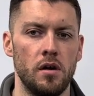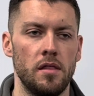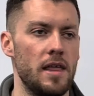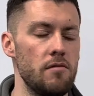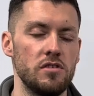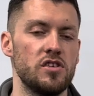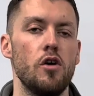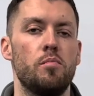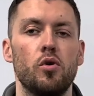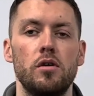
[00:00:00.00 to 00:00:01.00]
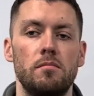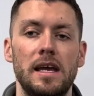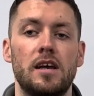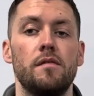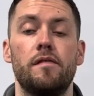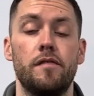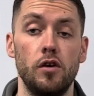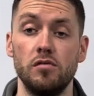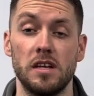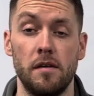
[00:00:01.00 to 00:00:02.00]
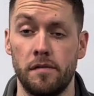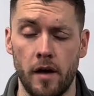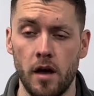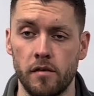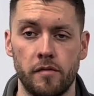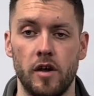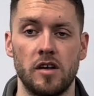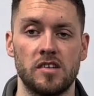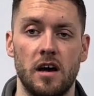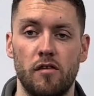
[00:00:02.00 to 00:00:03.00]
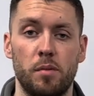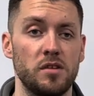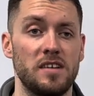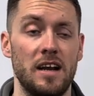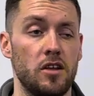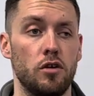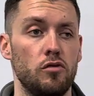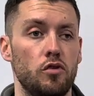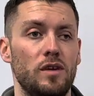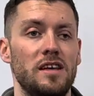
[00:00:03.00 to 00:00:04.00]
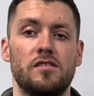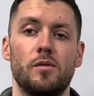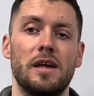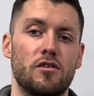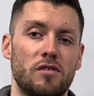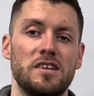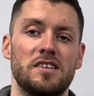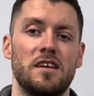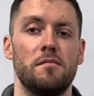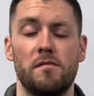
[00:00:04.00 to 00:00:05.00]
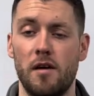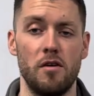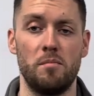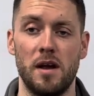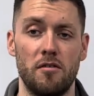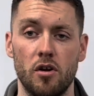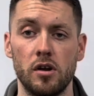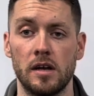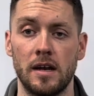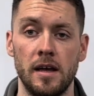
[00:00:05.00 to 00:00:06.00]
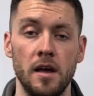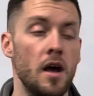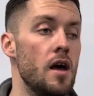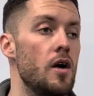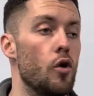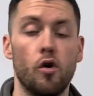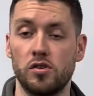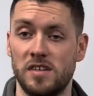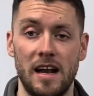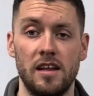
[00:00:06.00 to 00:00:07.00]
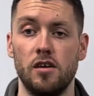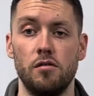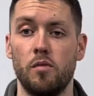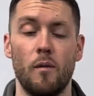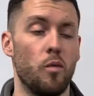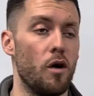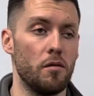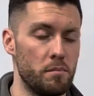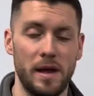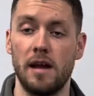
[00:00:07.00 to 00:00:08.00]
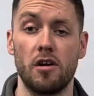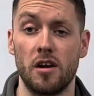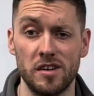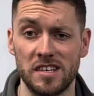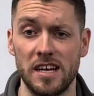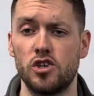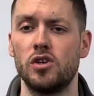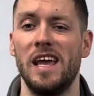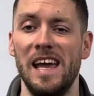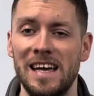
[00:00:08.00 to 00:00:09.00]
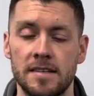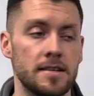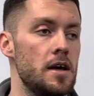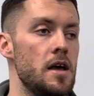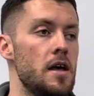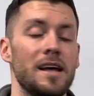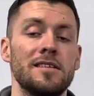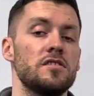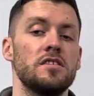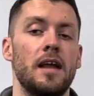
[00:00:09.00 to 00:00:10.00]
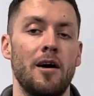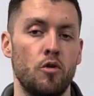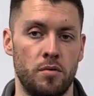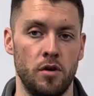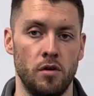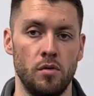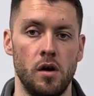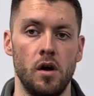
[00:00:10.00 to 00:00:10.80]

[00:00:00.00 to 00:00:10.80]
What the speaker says: There is no point me confusing it further for yourself by telling you you need to increase it very periodically or telling you what periodization is. That doesn't help you.